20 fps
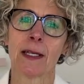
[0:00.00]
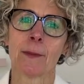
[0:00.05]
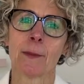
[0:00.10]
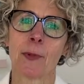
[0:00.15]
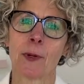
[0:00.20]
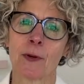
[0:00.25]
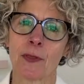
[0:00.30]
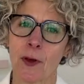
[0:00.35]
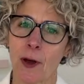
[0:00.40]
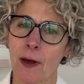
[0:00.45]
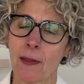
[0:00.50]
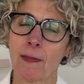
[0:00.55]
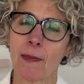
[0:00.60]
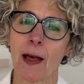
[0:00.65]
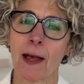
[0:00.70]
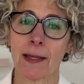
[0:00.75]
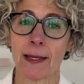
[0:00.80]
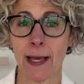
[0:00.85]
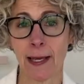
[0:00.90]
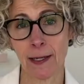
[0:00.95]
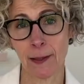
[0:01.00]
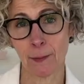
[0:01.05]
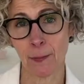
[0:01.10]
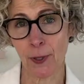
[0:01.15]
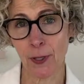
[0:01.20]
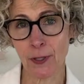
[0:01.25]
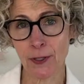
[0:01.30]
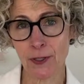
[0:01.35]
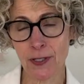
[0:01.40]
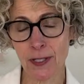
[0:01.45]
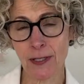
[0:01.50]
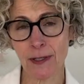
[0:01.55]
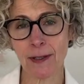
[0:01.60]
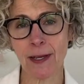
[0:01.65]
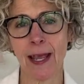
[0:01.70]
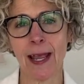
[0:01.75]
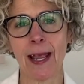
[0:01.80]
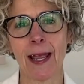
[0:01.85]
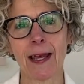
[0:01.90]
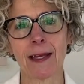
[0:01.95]
both online and in person,
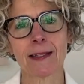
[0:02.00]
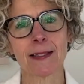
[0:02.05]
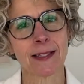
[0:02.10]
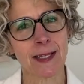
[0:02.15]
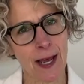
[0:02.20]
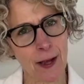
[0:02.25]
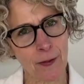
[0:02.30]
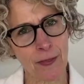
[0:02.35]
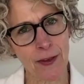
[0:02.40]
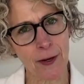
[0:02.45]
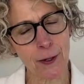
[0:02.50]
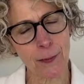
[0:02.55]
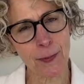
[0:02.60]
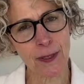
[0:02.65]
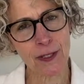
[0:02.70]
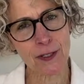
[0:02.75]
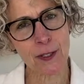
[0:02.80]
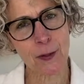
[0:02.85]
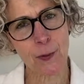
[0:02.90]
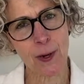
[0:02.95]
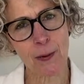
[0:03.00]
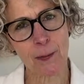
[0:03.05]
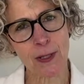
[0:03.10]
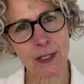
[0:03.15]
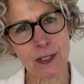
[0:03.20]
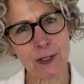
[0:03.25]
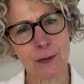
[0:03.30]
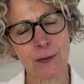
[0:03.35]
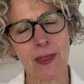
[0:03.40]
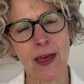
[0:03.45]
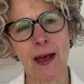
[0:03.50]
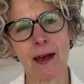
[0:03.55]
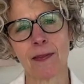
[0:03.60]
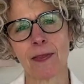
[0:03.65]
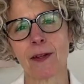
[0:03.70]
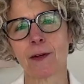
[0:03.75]
and style therapy is the way we do that.